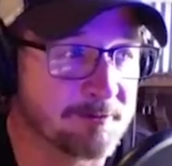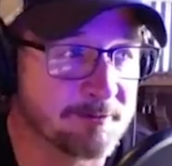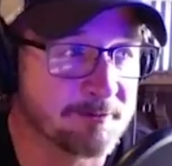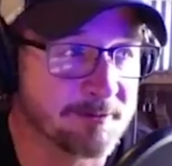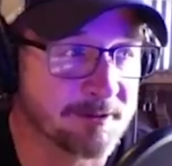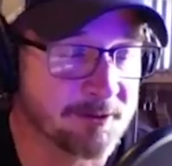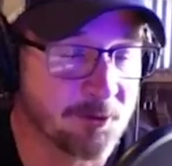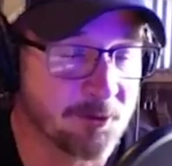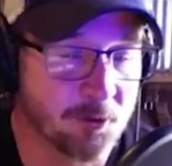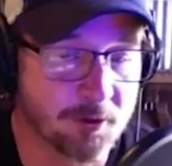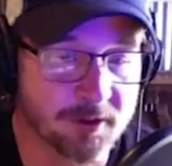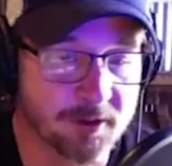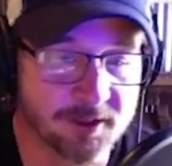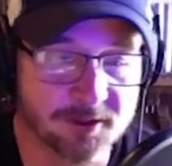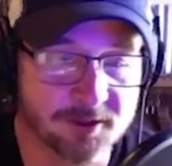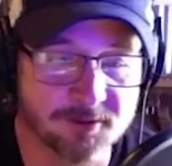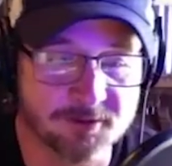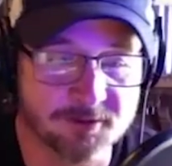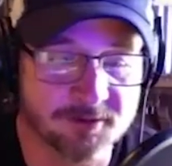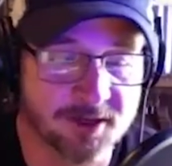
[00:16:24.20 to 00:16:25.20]
a nor you
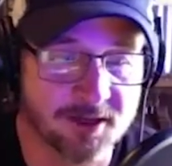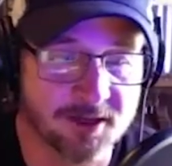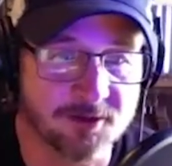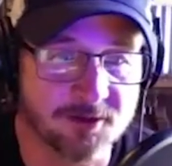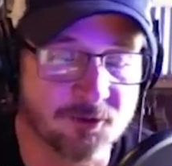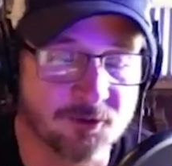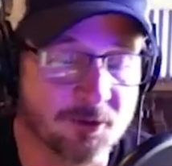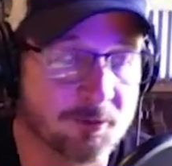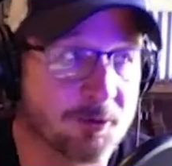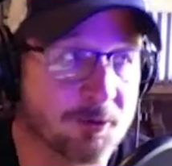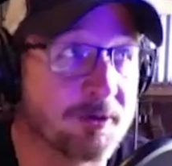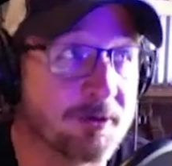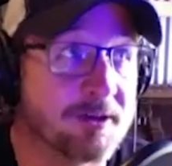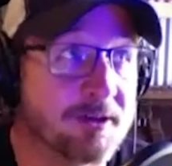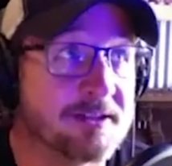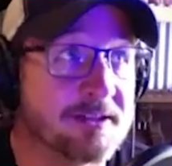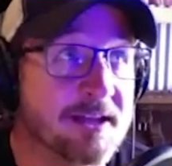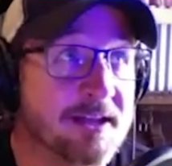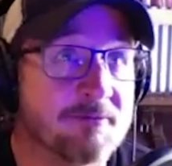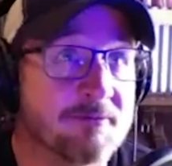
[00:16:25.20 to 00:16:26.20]
know not normal, what
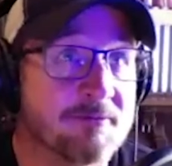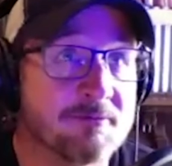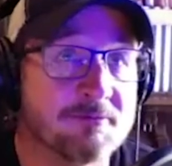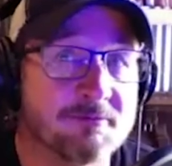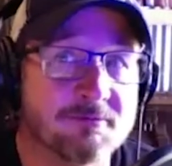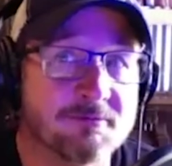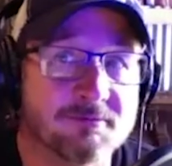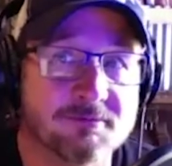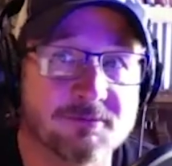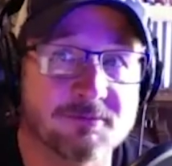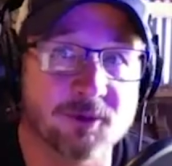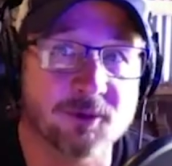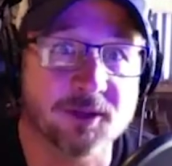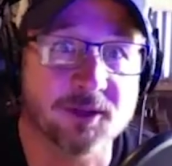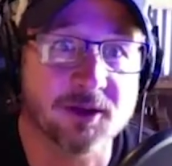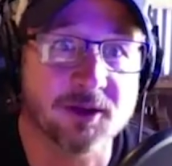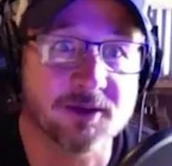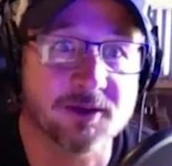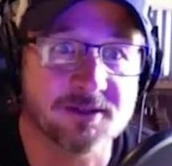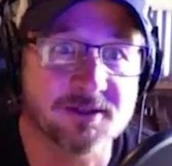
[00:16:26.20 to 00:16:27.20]
is that word
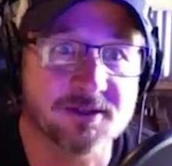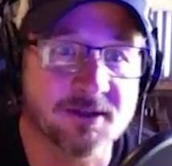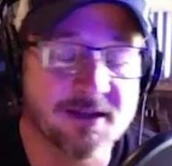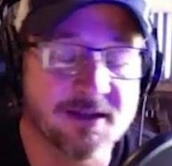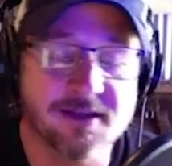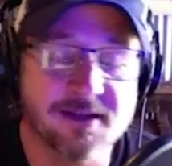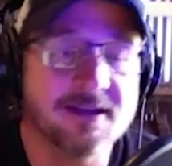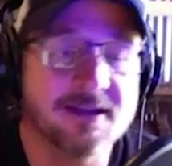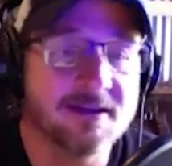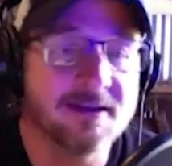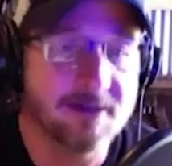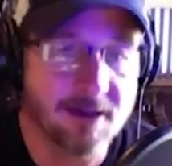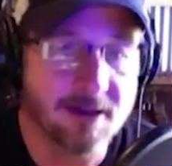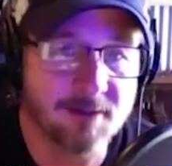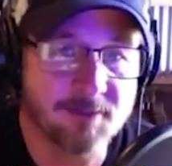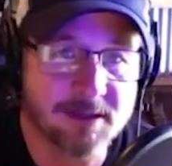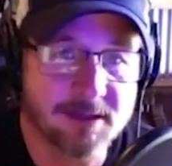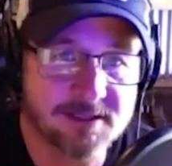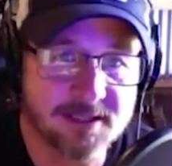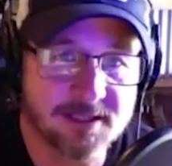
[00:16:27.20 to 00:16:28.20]
they always a
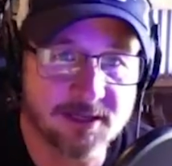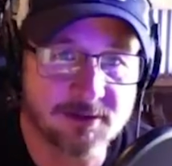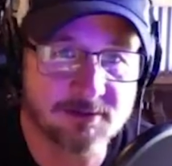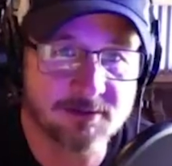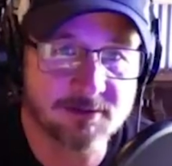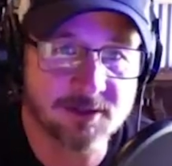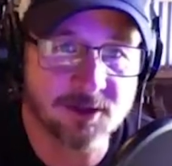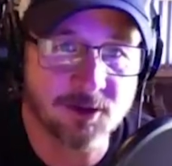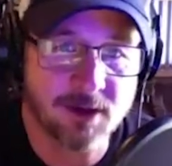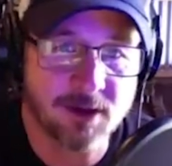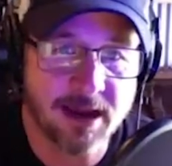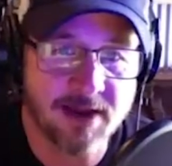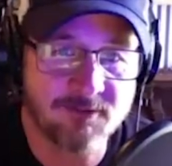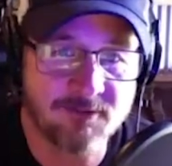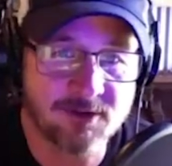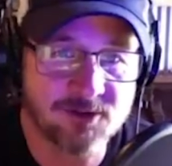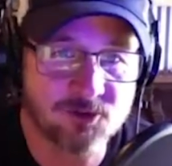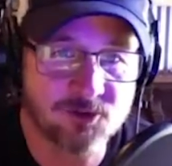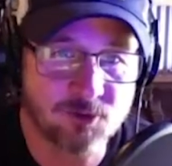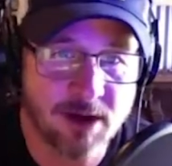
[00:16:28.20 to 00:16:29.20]
basic you know
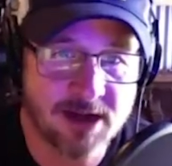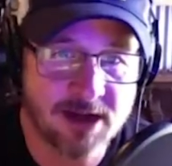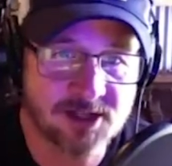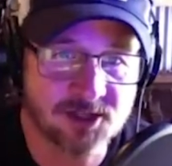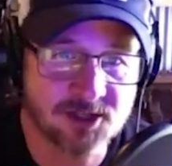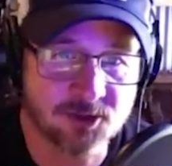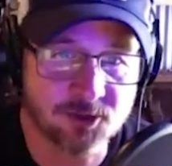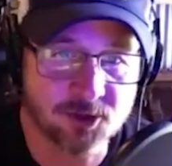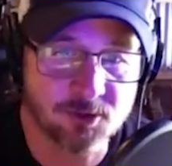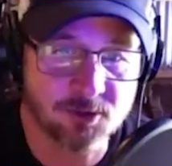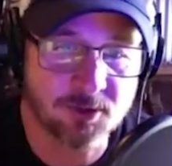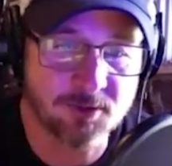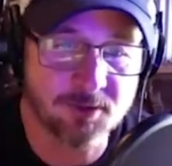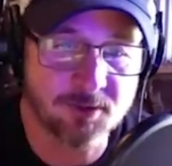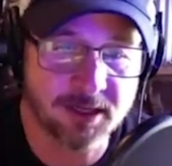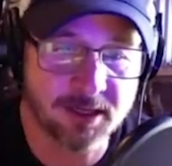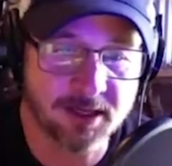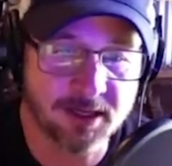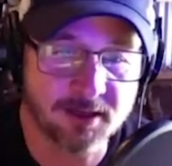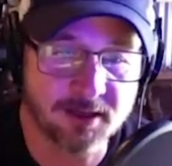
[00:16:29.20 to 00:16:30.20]
average rational human
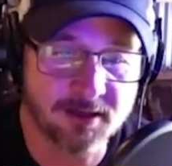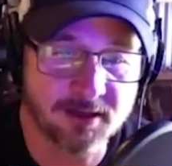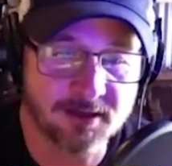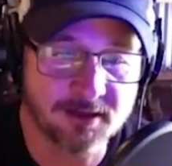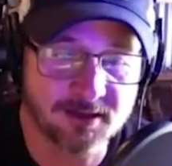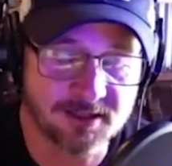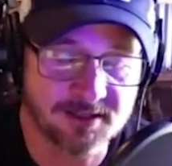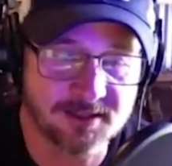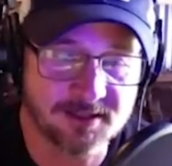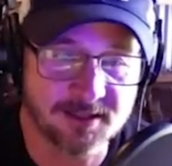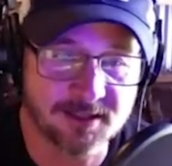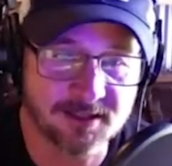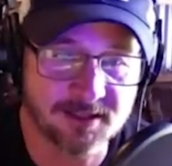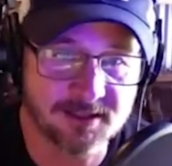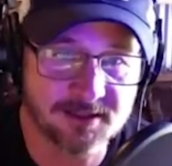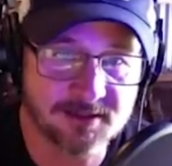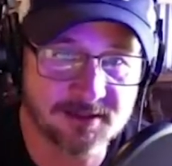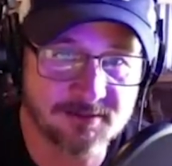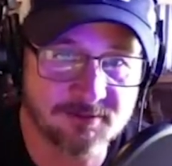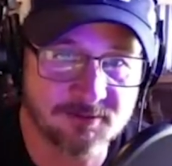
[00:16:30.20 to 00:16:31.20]
being, these
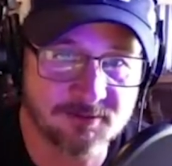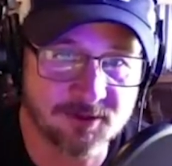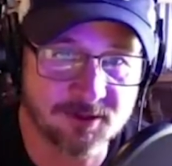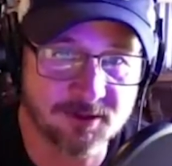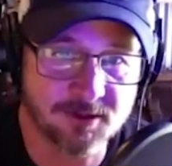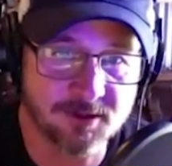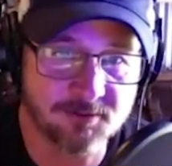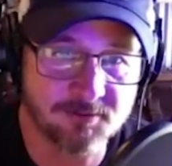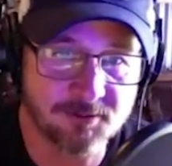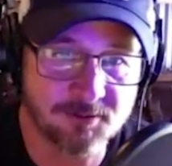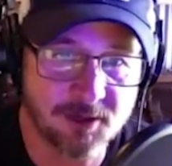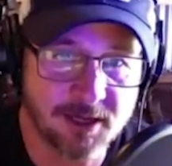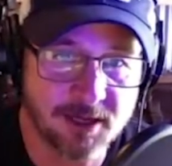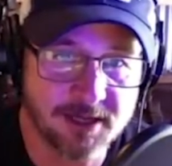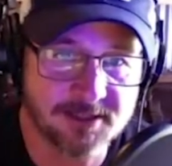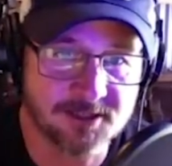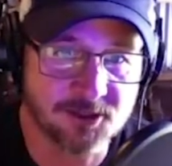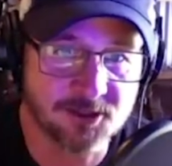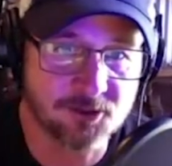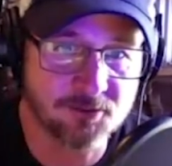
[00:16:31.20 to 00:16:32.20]
things would apply
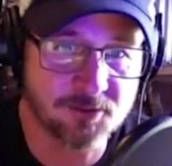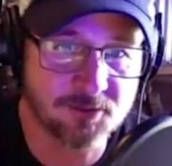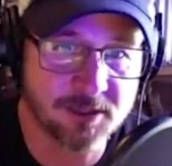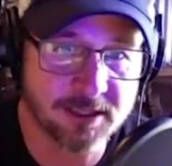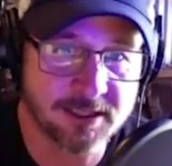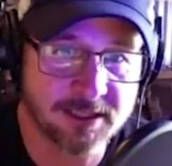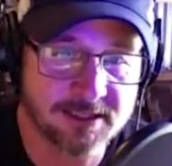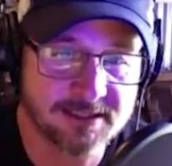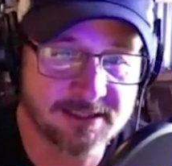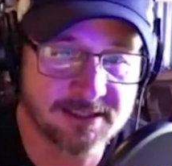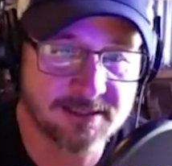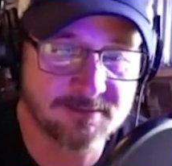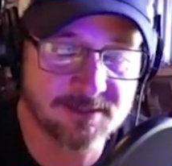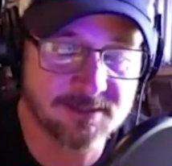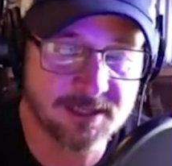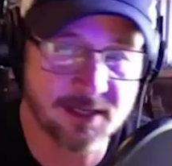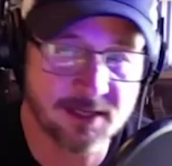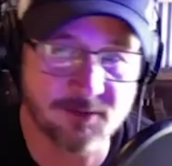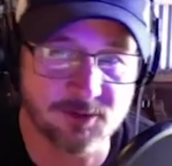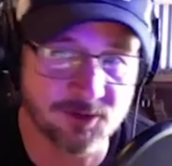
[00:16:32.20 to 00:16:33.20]
to. But it seems
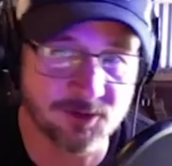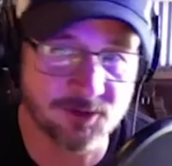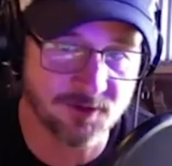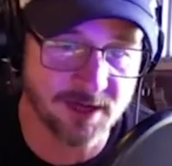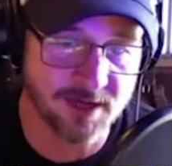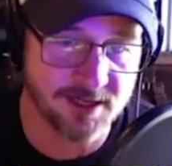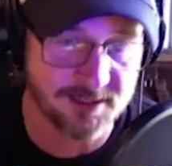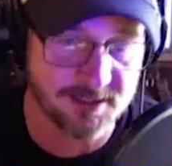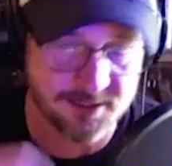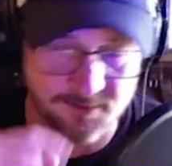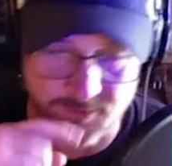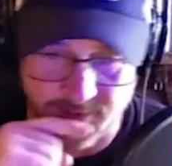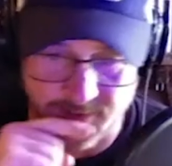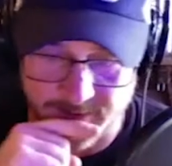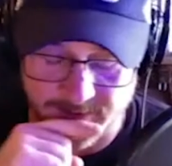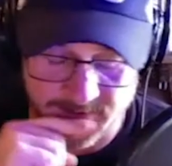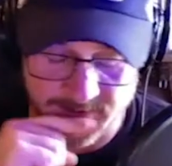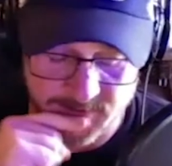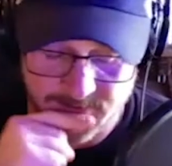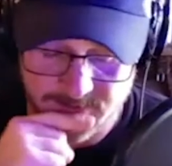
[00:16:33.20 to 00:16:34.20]
like when you've got
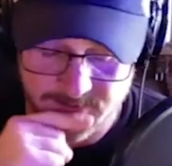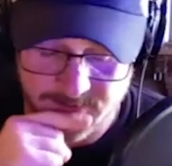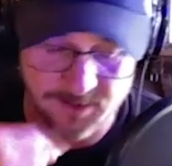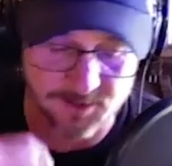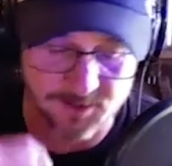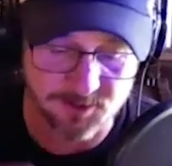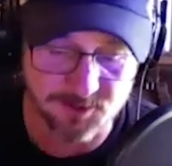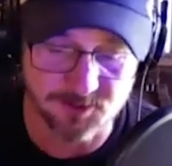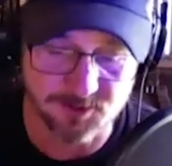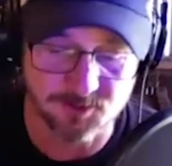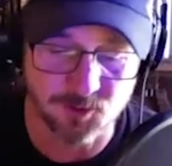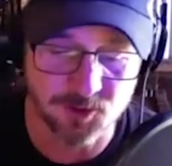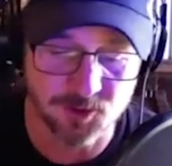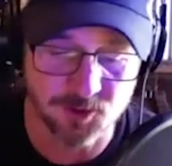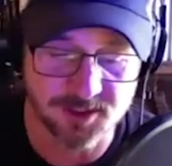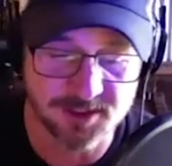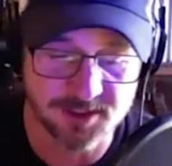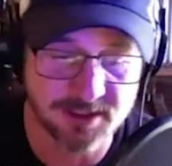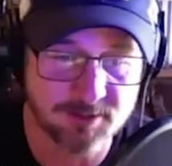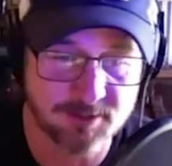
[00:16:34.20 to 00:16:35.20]
somebody who's more
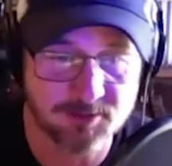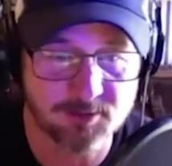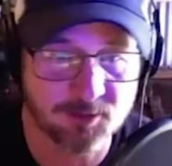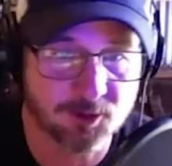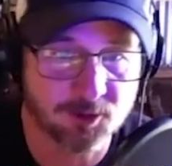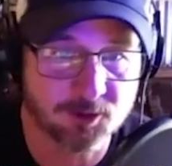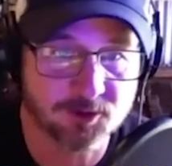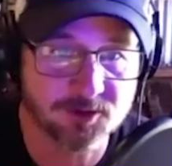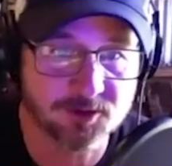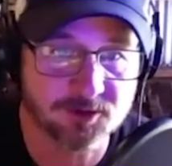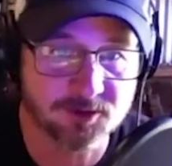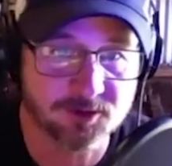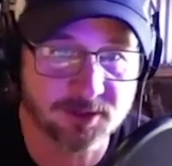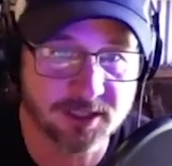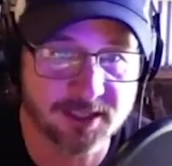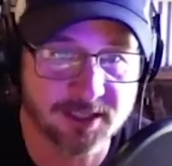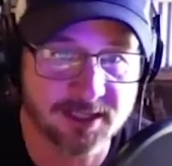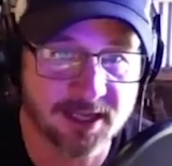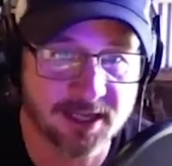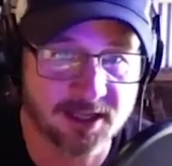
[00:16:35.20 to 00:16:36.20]
susceptible to like
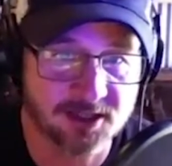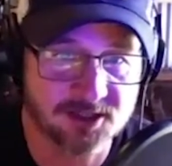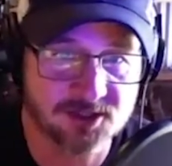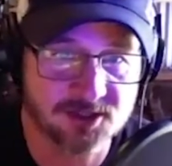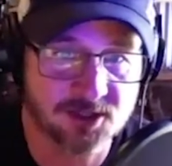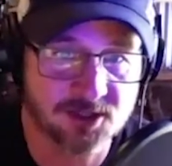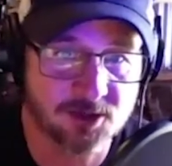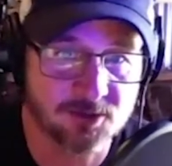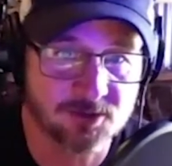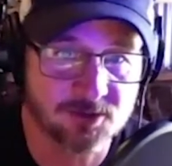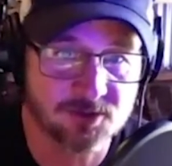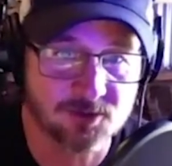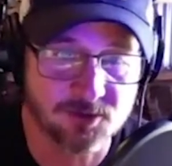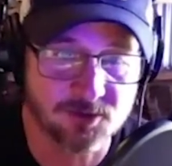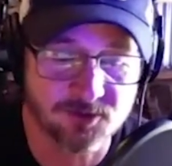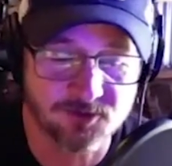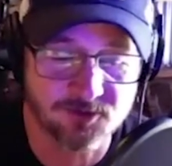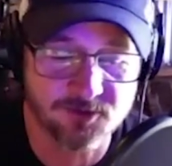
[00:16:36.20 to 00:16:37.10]
an Alex Jones sort of